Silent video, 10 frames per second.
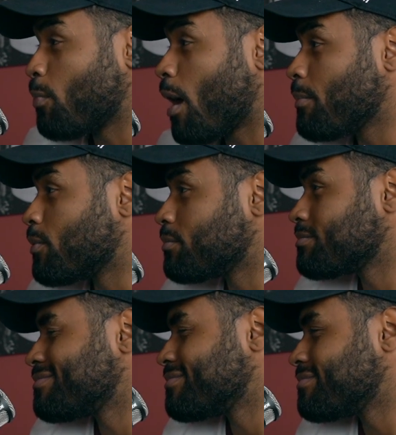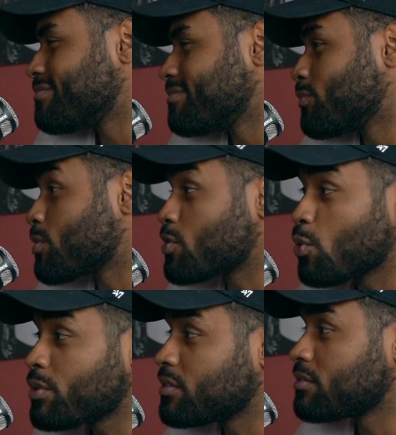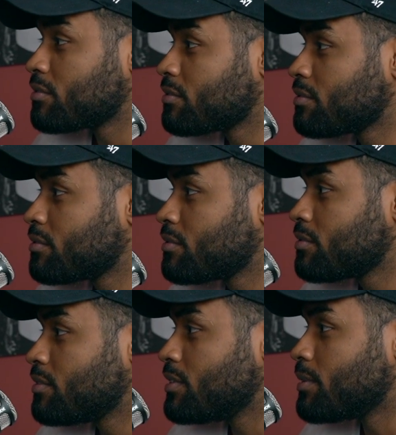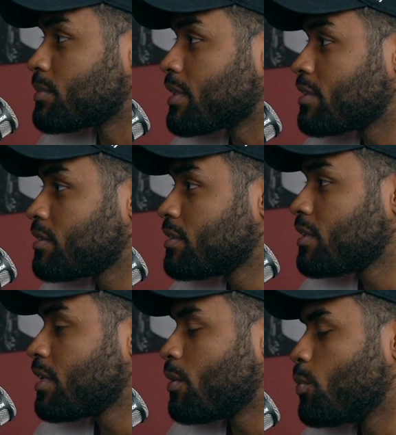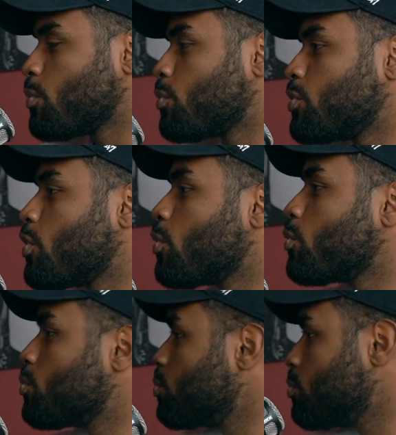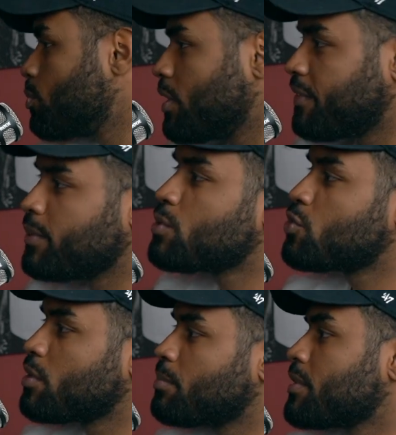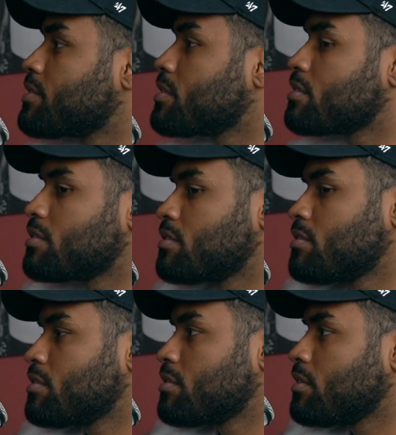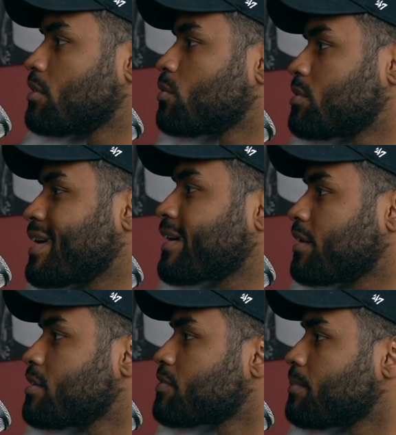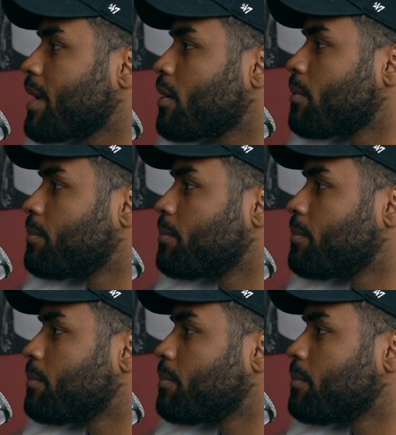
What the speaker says: Obama was a token. You know what I'm saying? We won't know if he was a trailblazer till, you know, decades from now.